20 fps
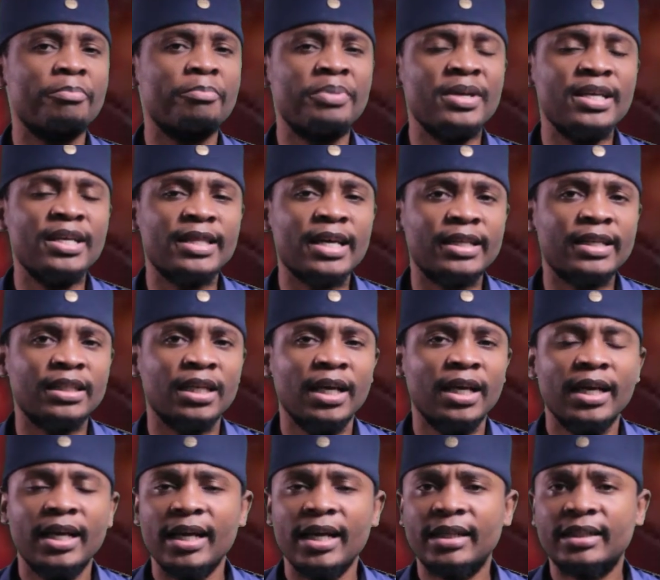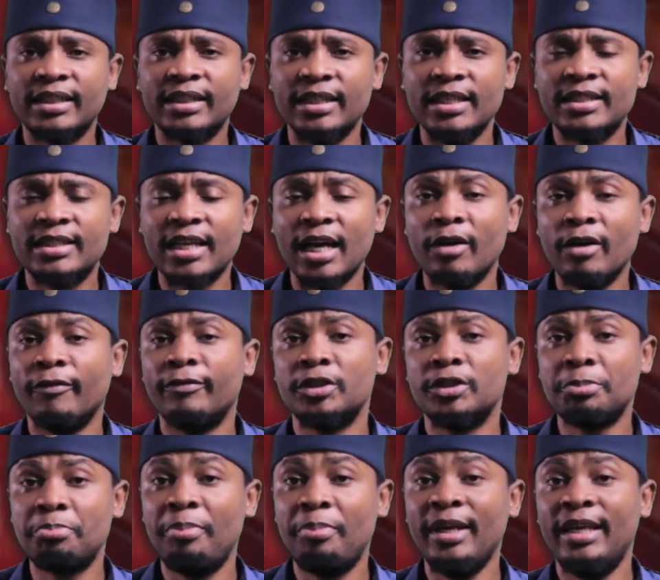being that it's kind of
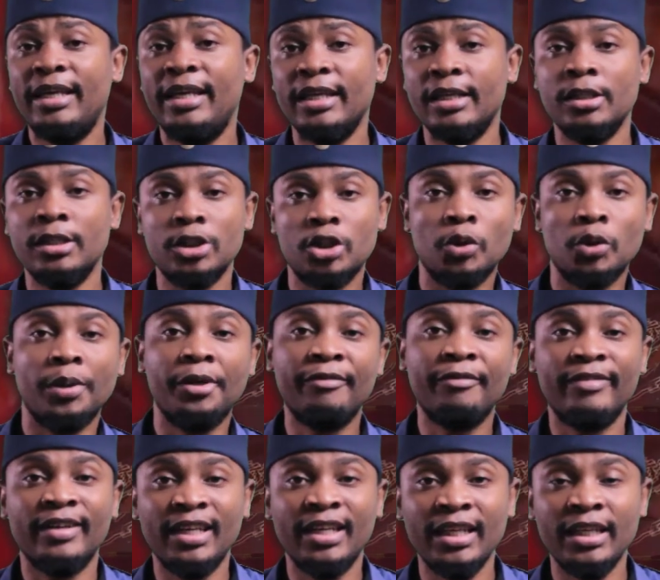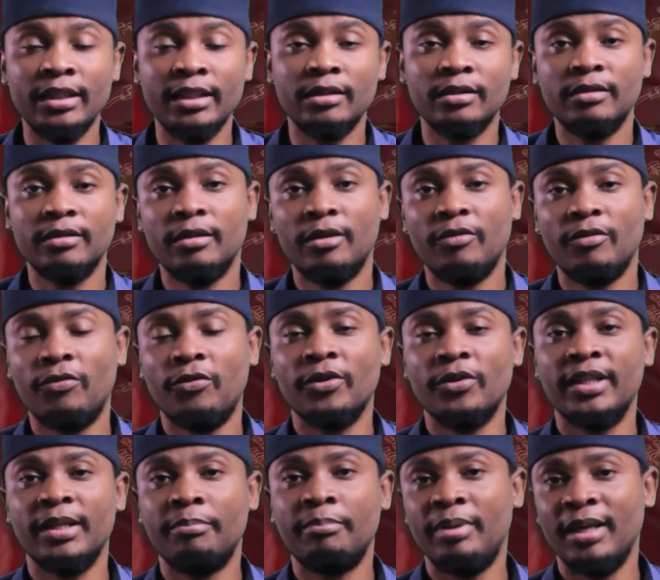speaking to Evelyn
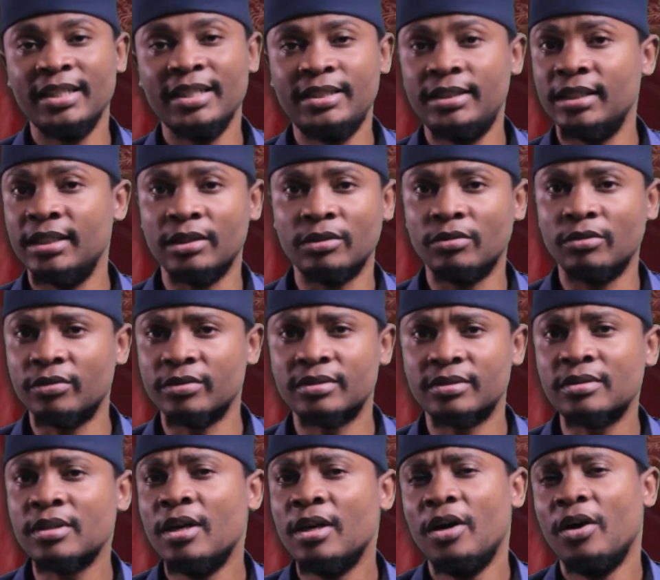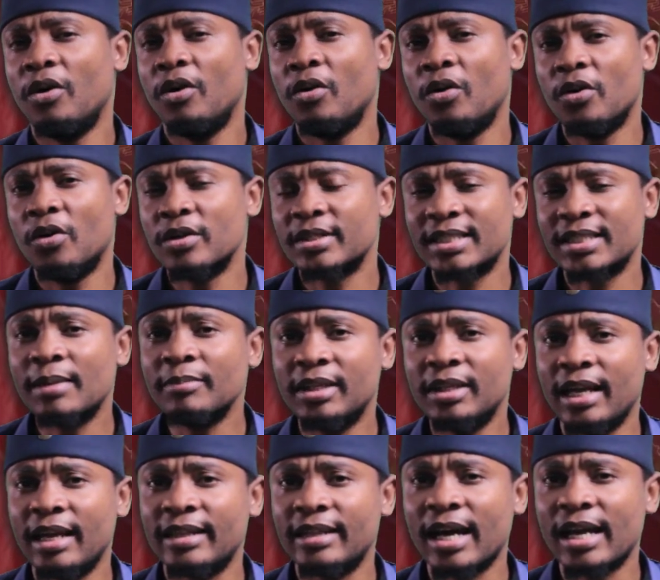for the blessing or
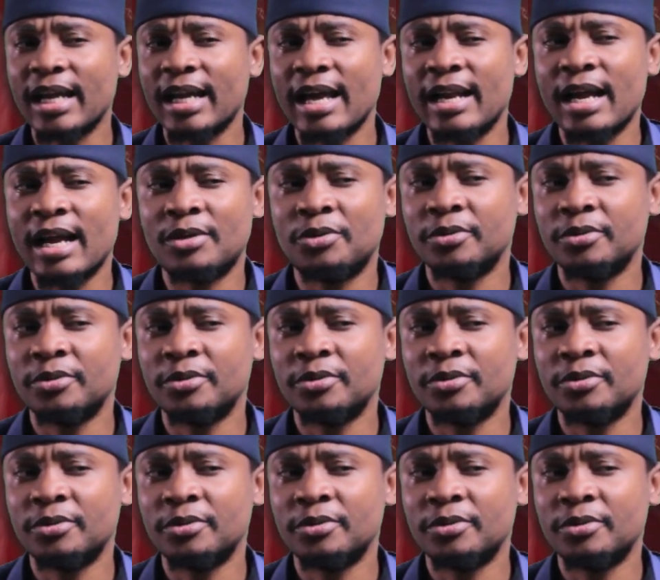something like that. And I